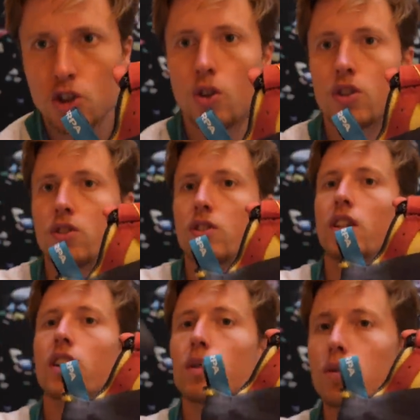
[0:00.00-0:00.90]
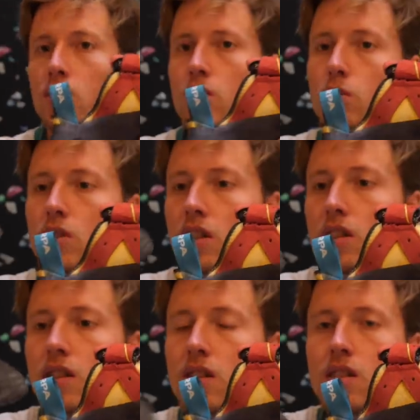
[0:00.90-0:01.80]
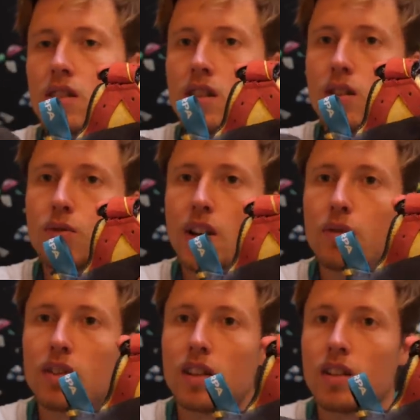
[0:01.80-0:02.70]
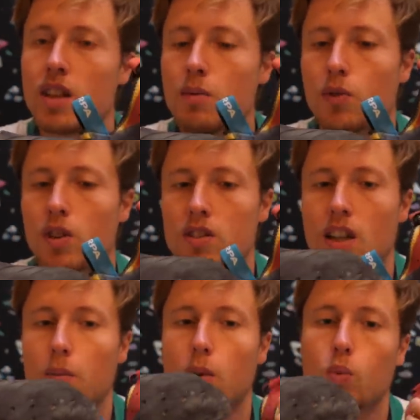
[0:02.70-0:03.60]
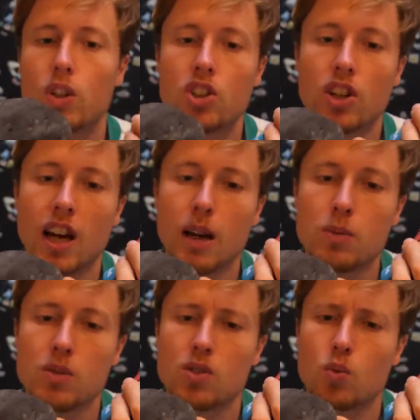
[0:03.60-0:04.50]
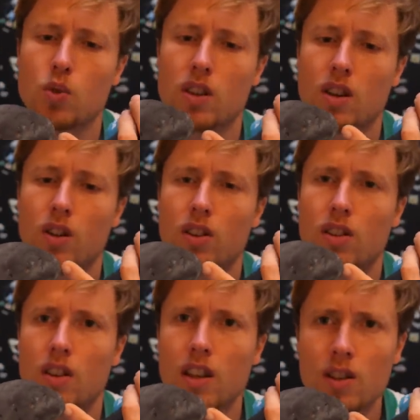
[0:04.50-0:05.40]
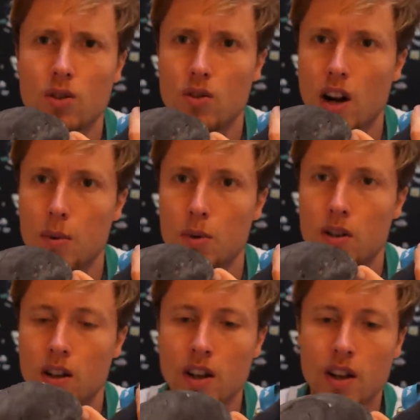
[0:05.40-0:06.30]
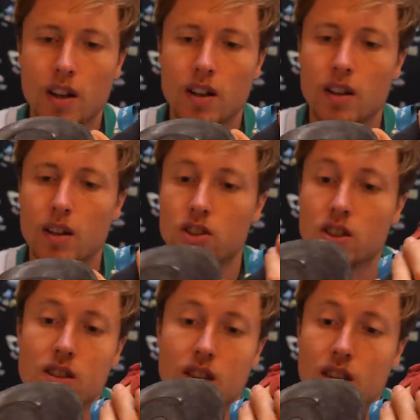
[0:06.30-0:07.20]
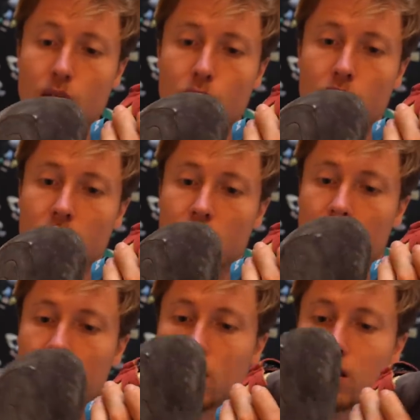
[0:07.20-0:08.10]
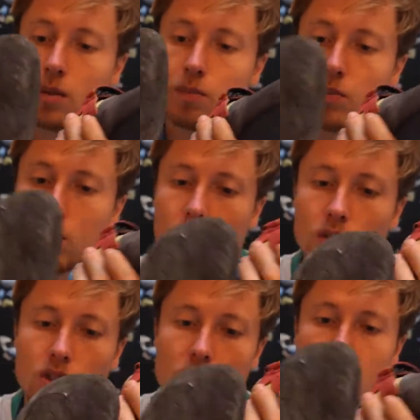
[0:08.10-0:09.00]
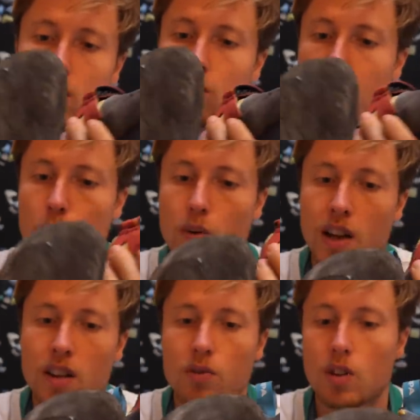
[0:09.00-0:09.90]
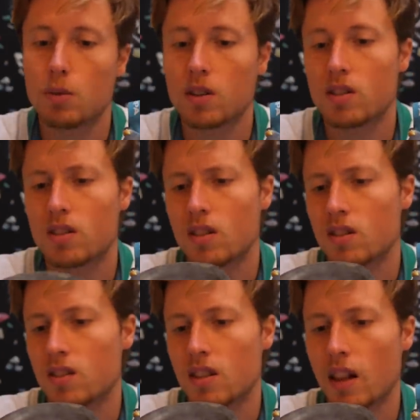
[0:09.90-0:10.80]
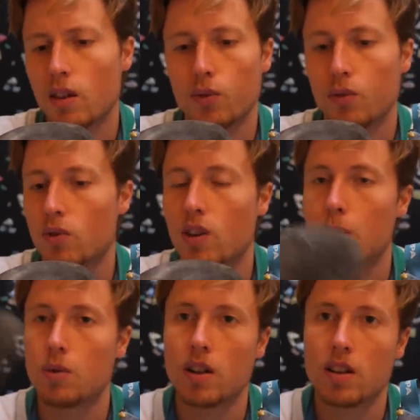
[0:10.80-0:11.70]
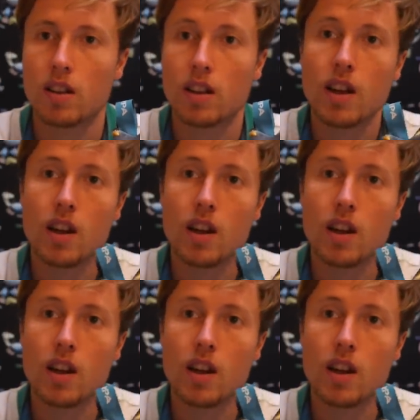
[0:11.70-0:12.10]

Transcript: shorter than I was using this uh, five ten team, for example, which comes with a lot thinner rubber, uh, just a different, um, you know, just a different brand of rubber. This is the Stealth rubber, I think.